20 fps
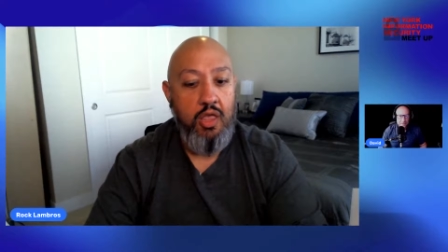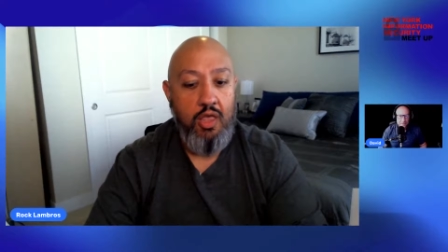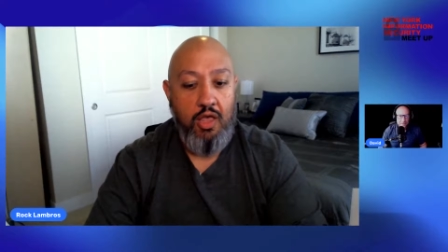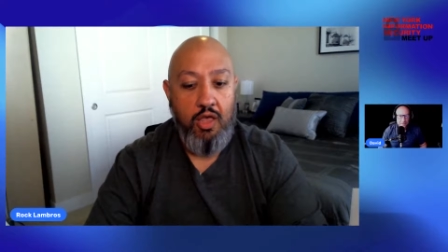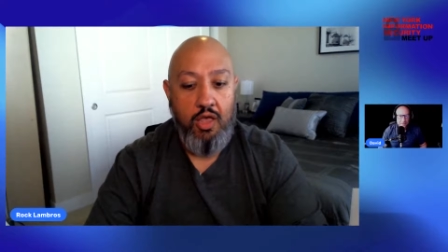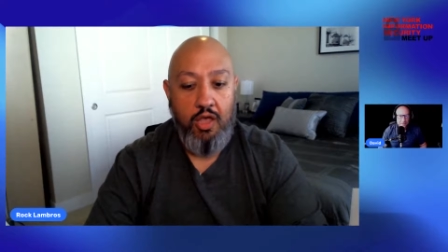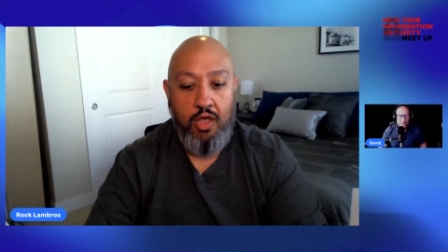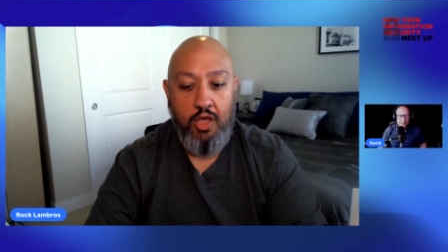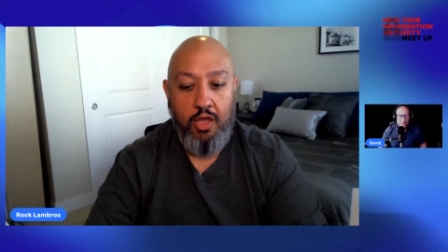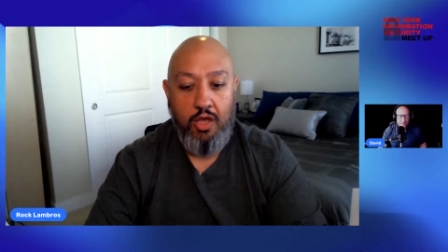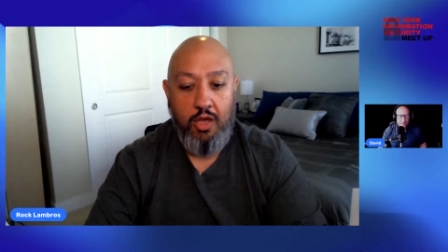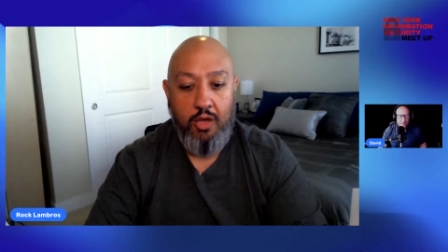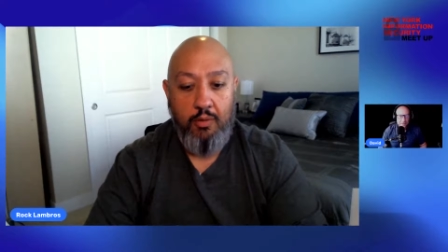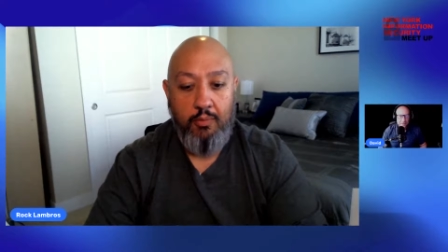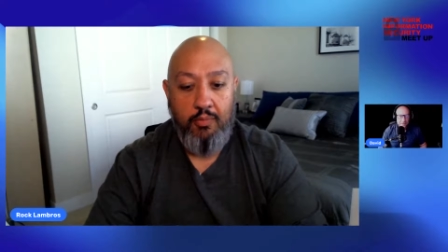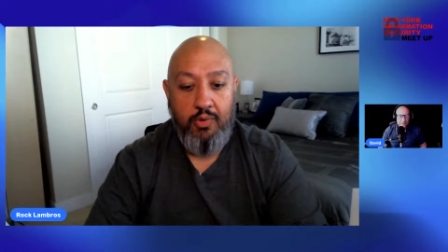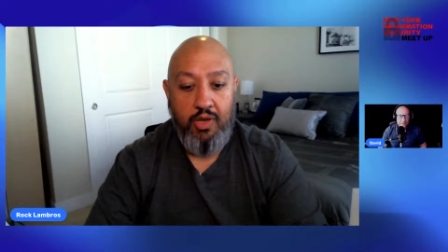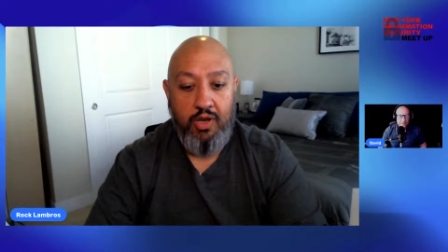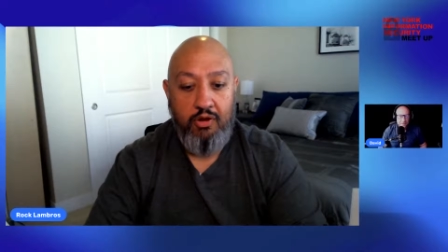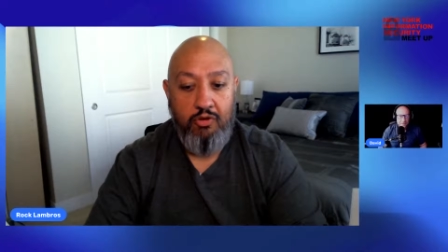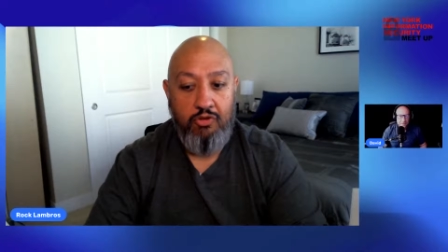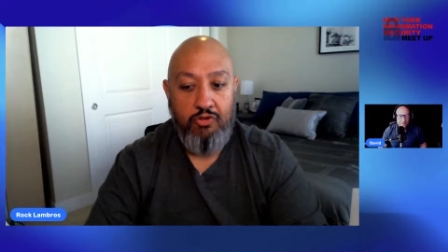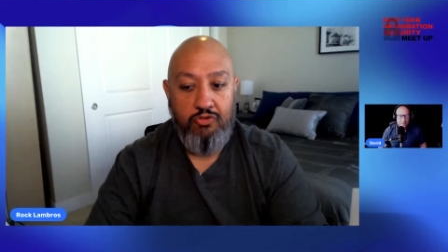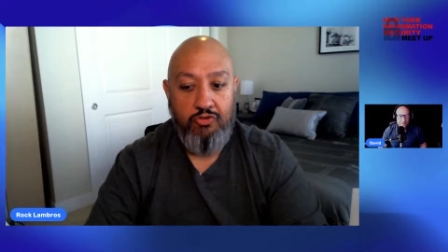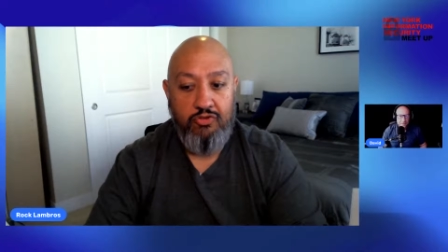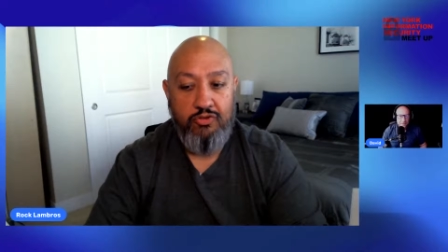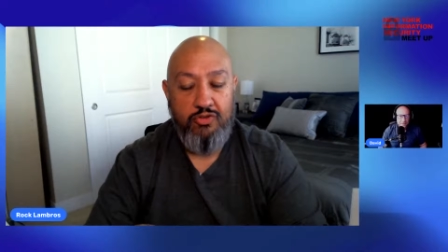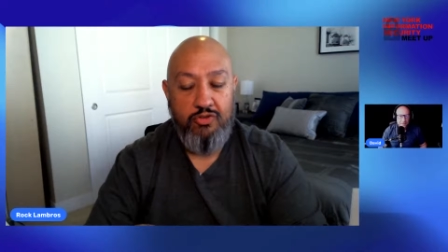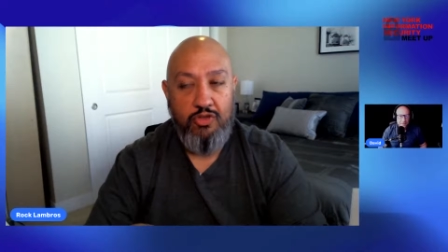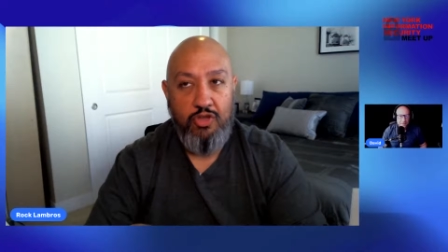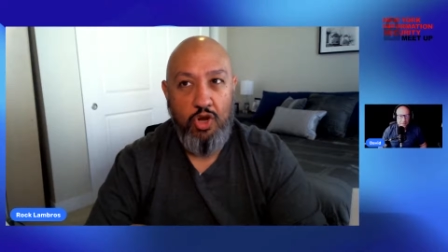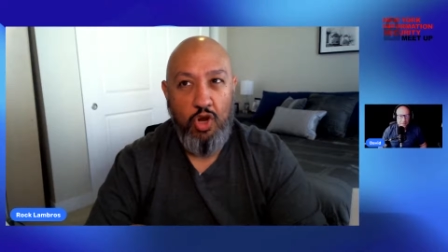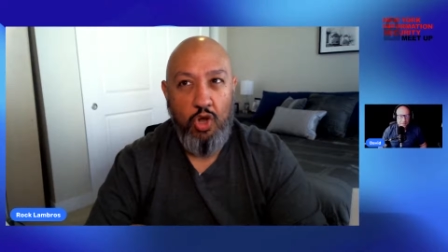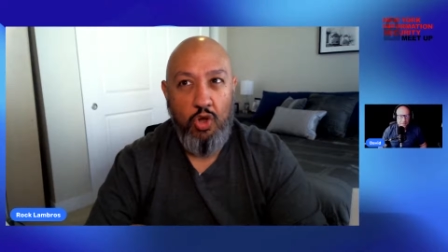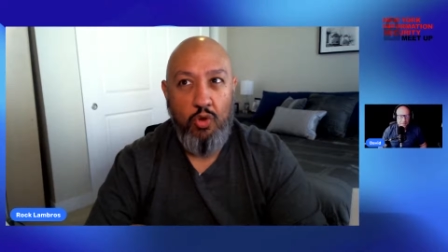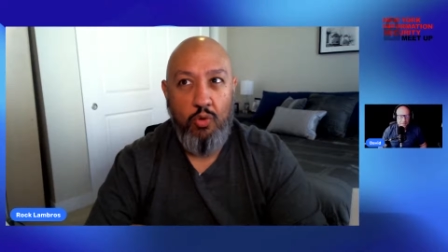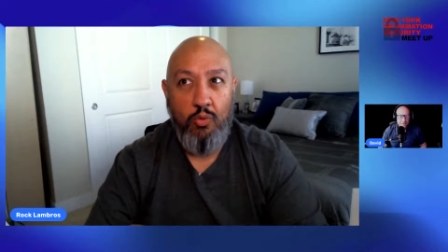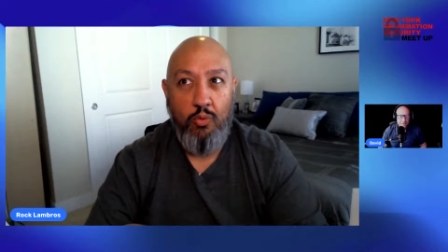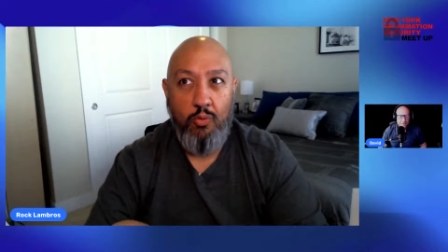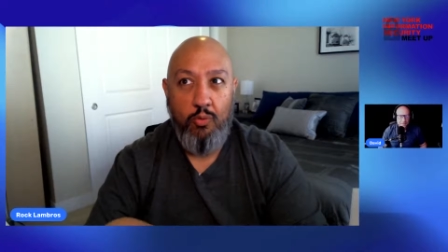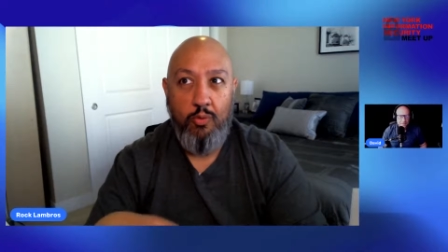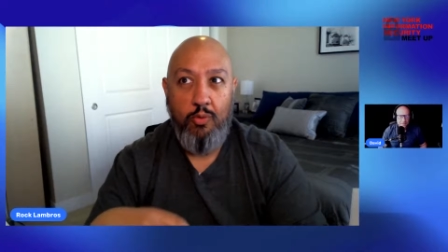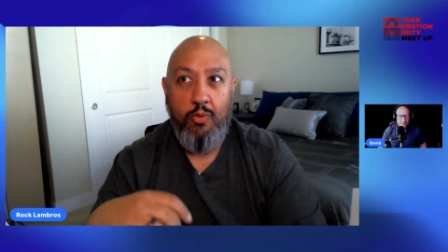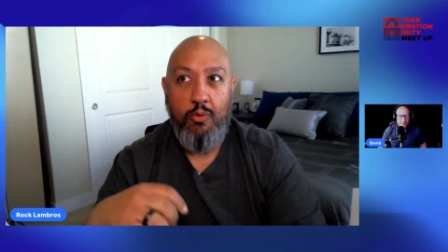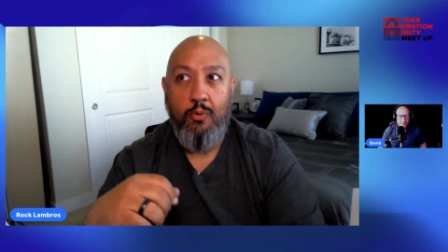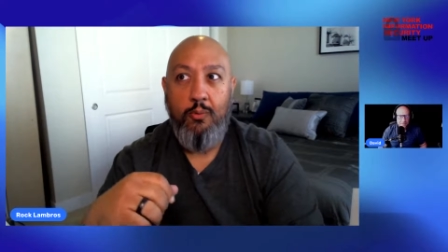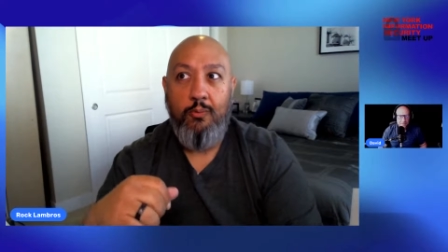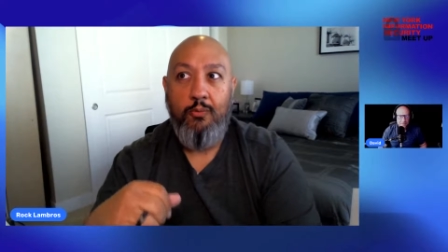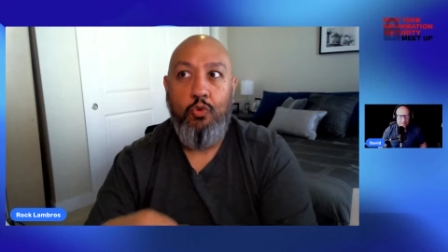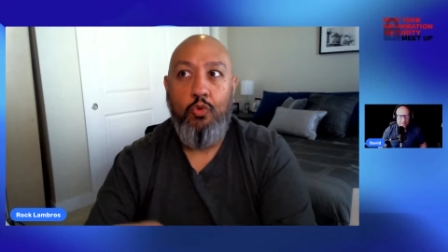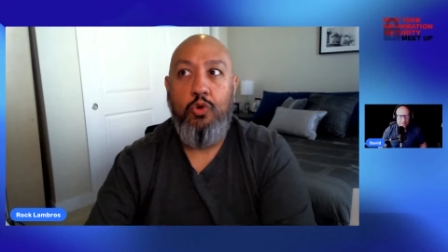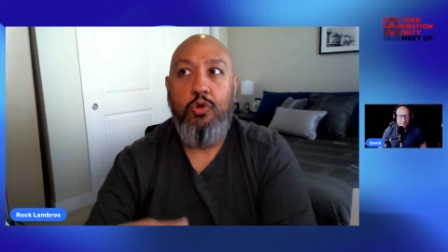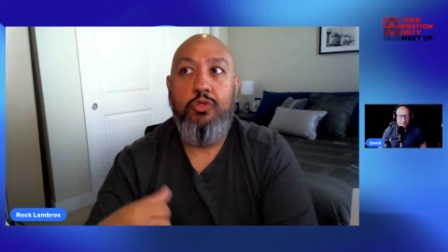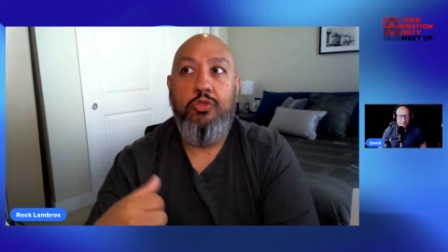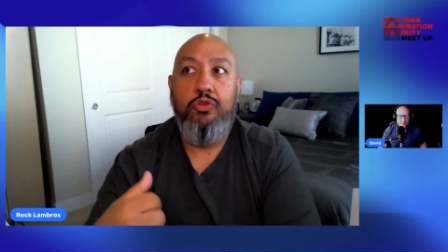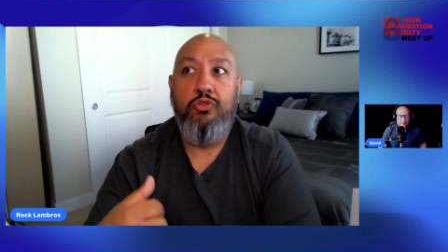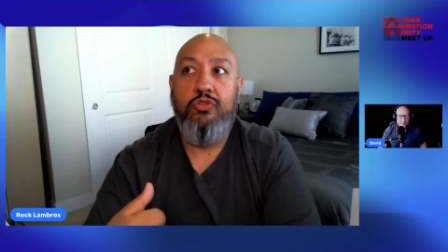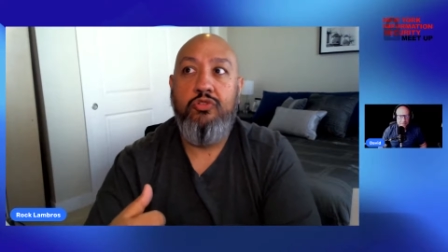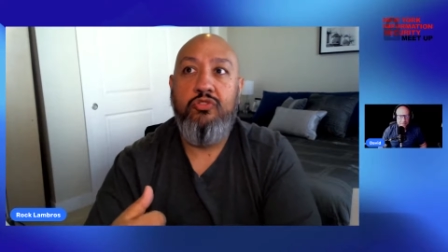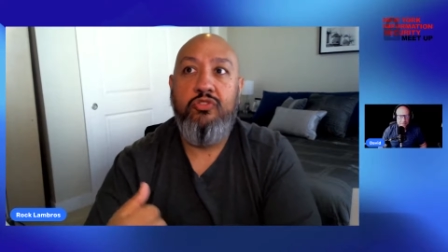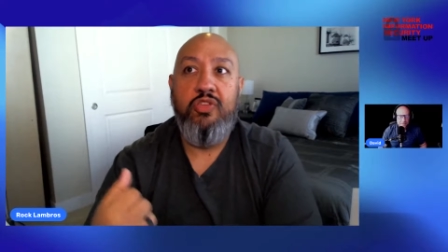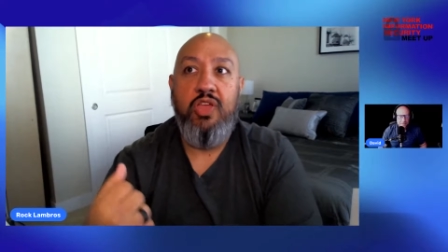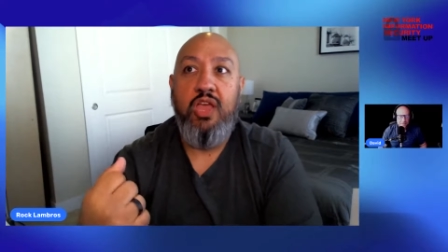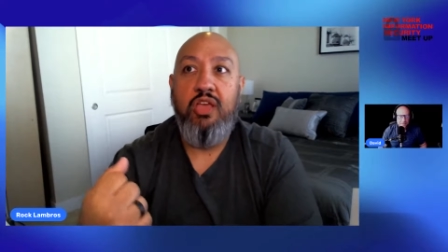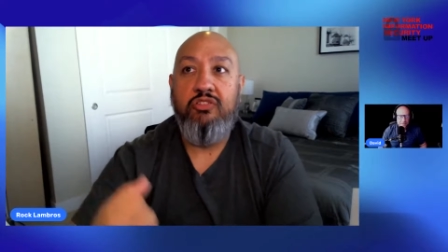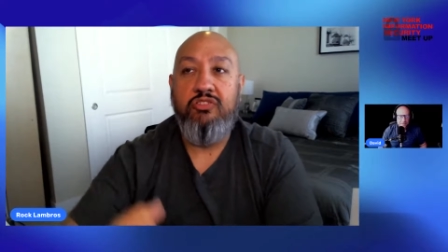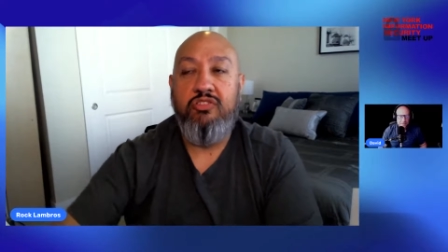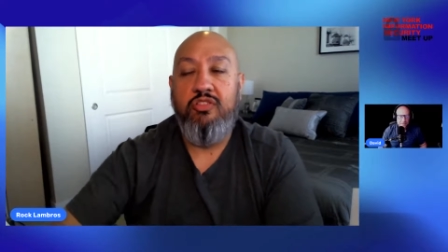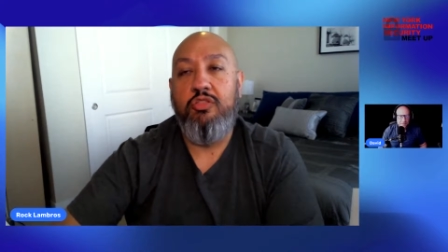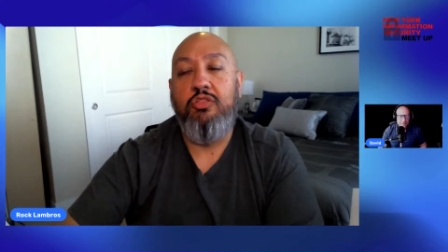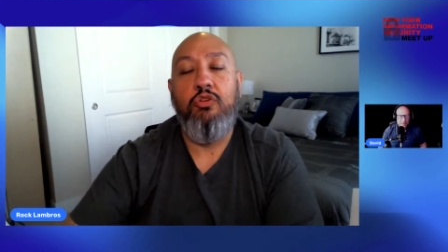And it was, one of those stakes in